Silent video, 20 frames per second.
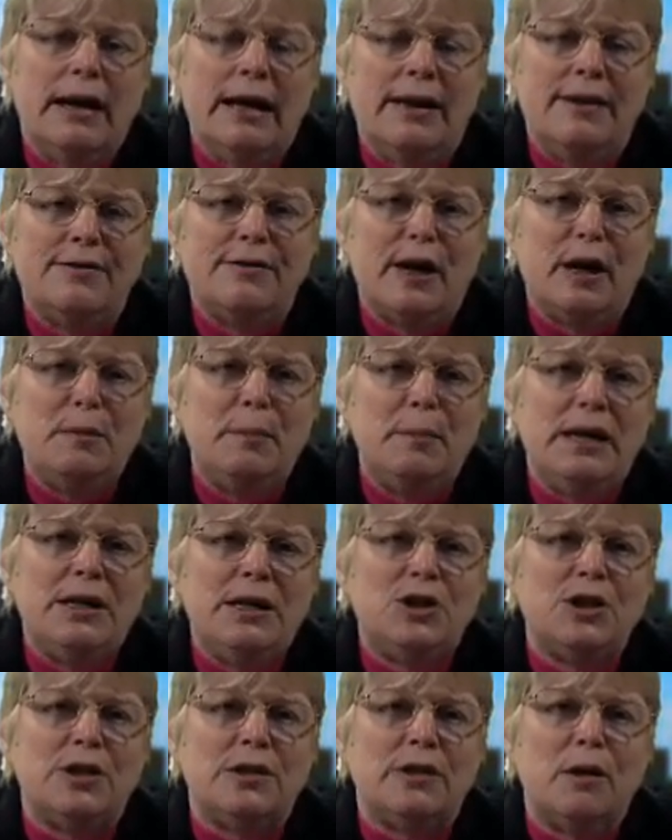As I
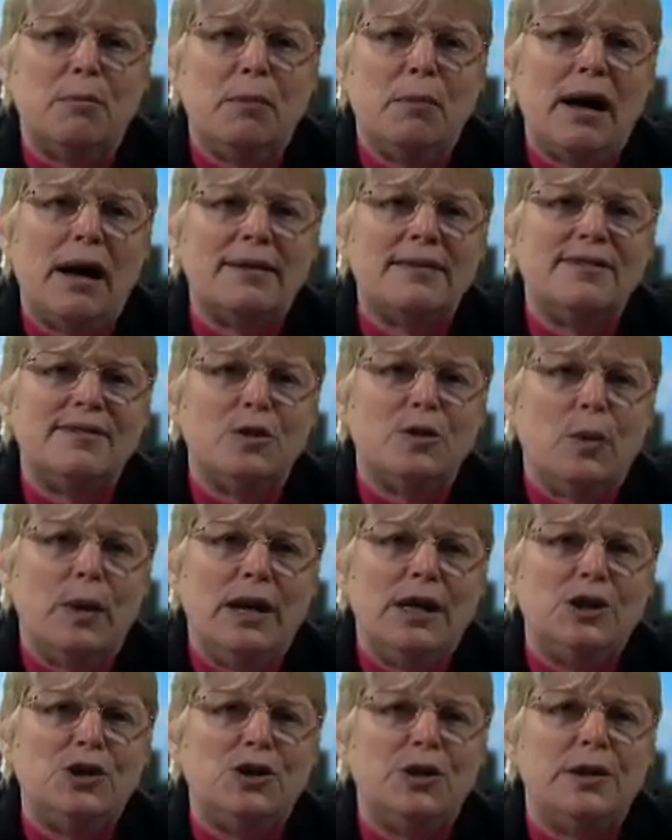mentioned, Hamada's
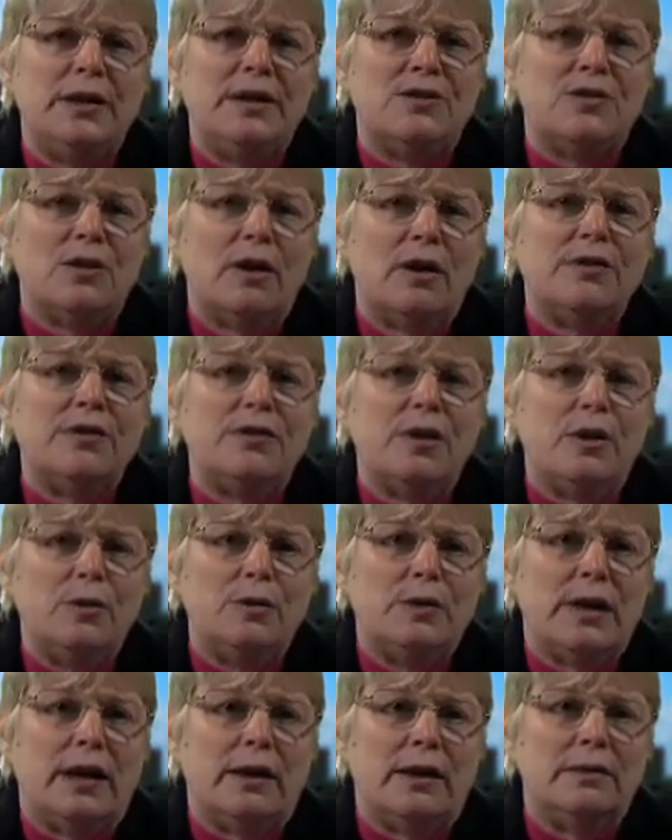equation is also
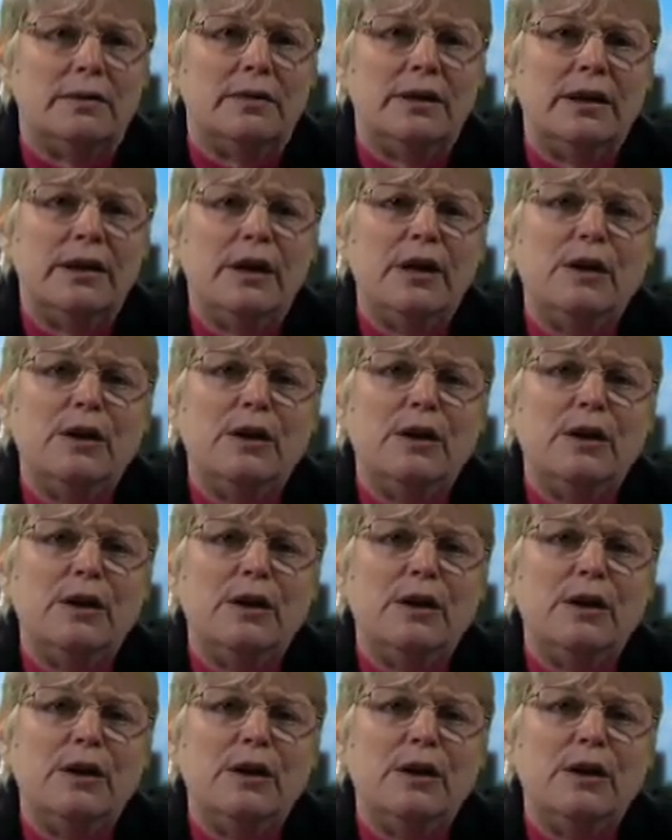done,